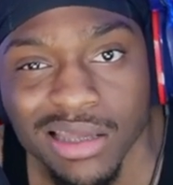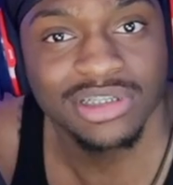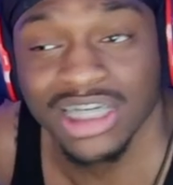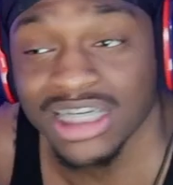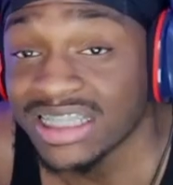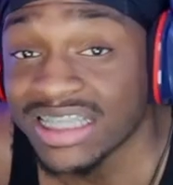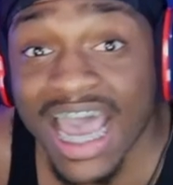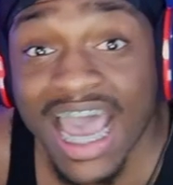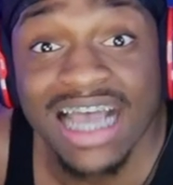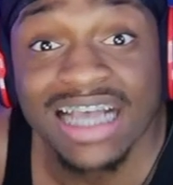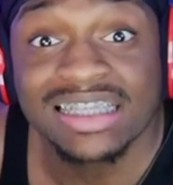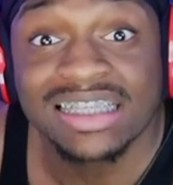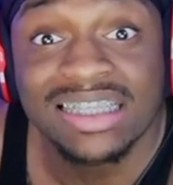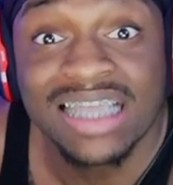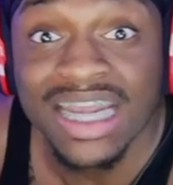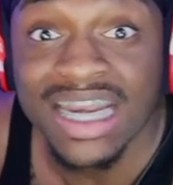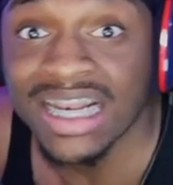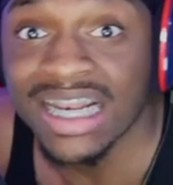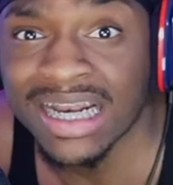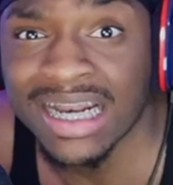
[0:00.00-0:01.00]
Just as
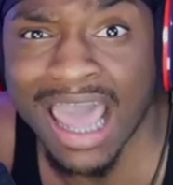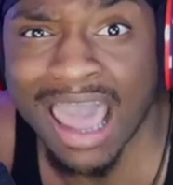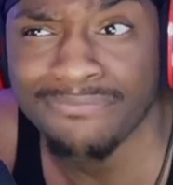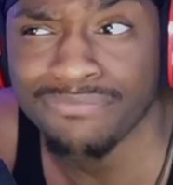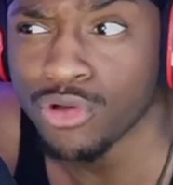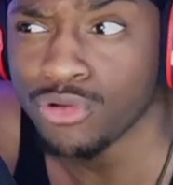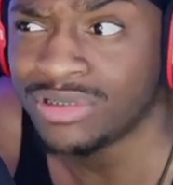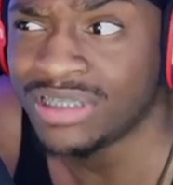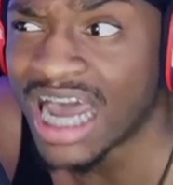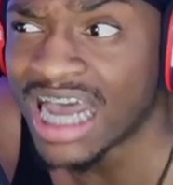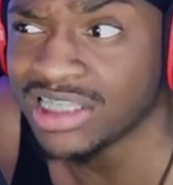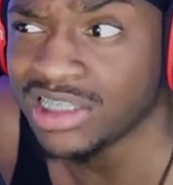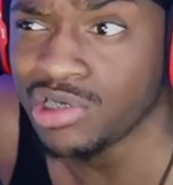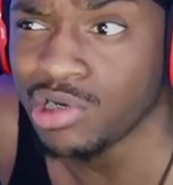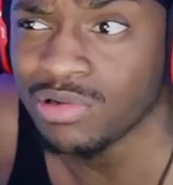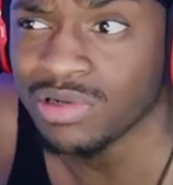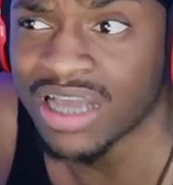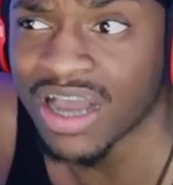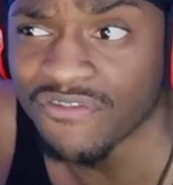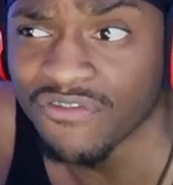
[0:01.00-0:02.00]
Diddy didn't have no ties to
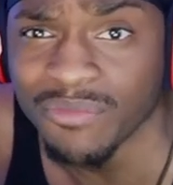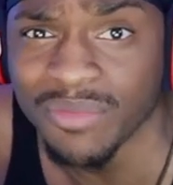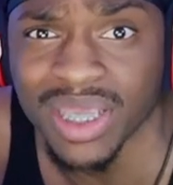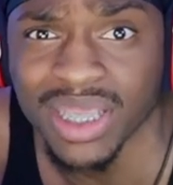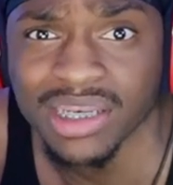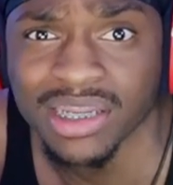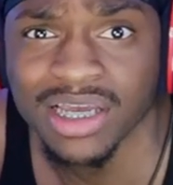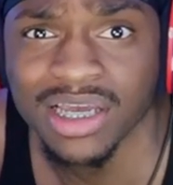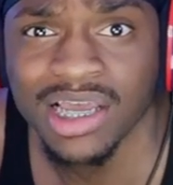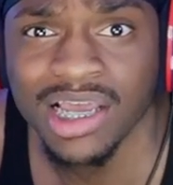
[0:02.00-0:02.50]
no government.